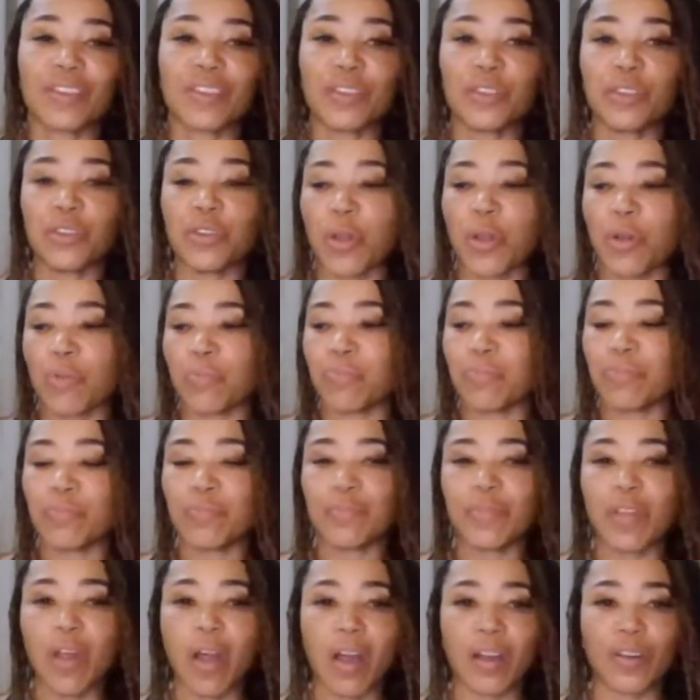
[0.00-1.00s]
you know,
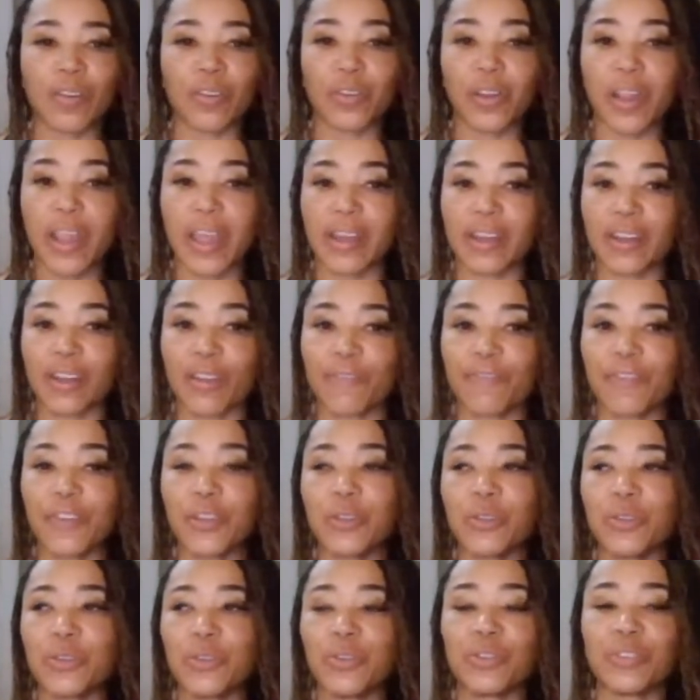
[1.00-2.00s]
non-organic
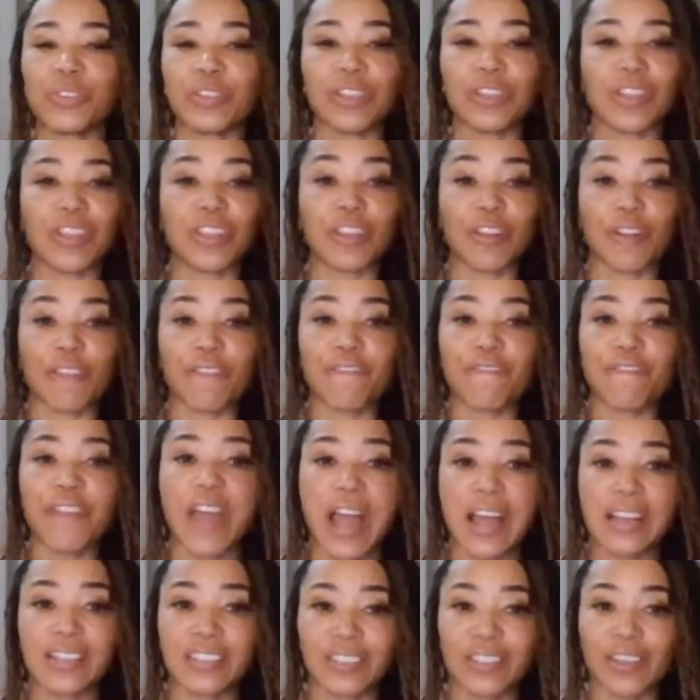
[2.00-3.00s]
foods, and then they're
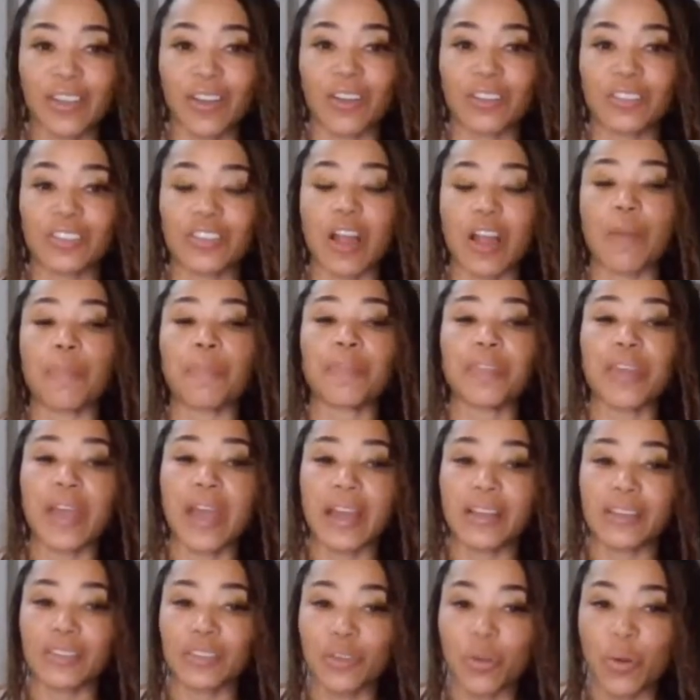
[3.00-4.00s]
fasting on top of
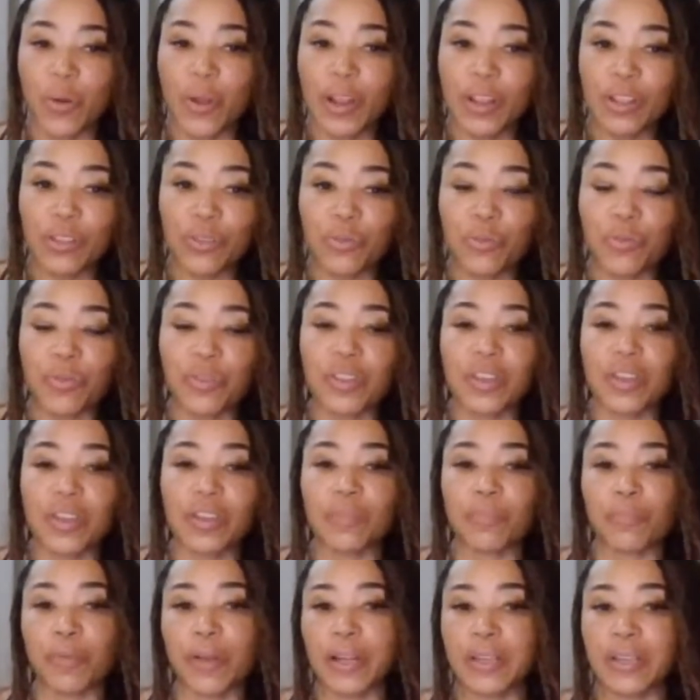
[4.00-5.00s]
that, going through
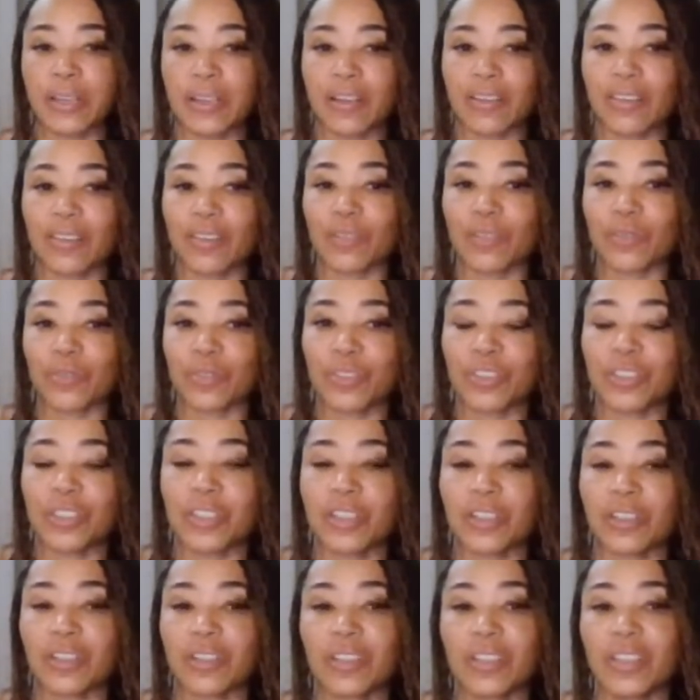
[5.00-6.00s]
the pregnenolone
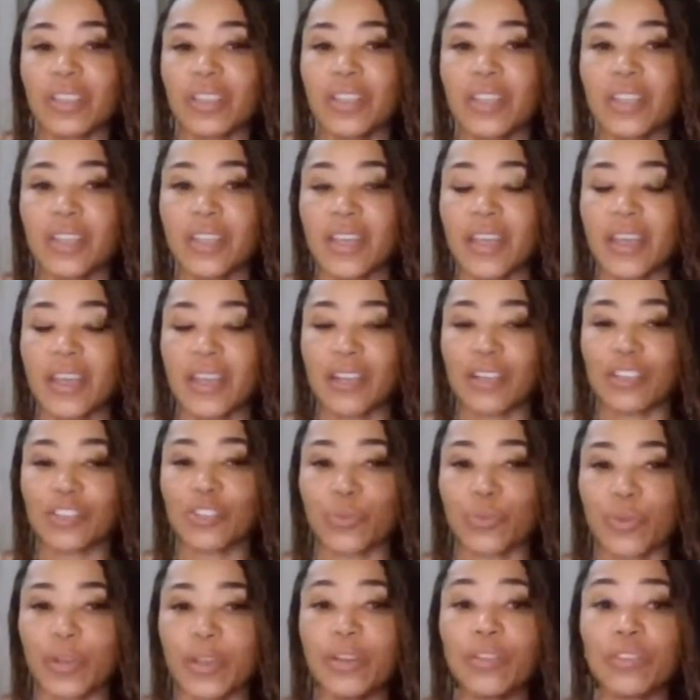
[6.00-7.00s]
steal and
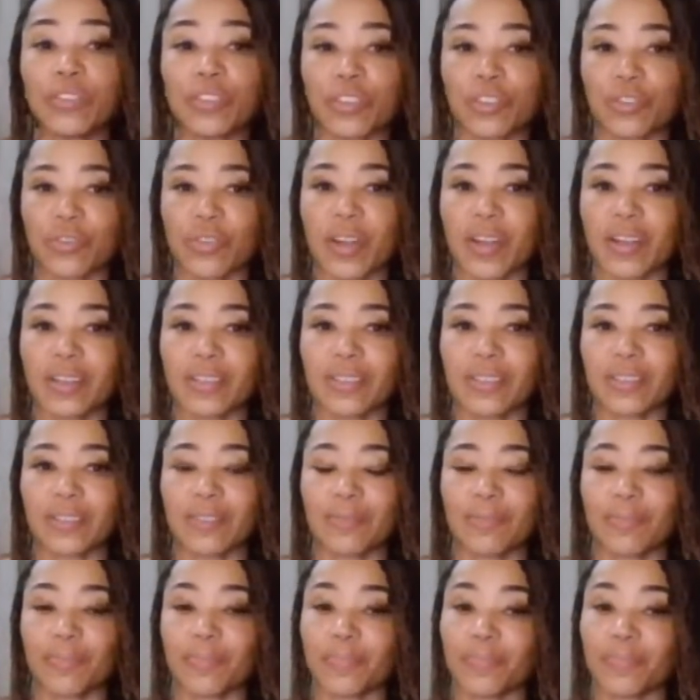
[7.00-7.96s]
adrenal stress.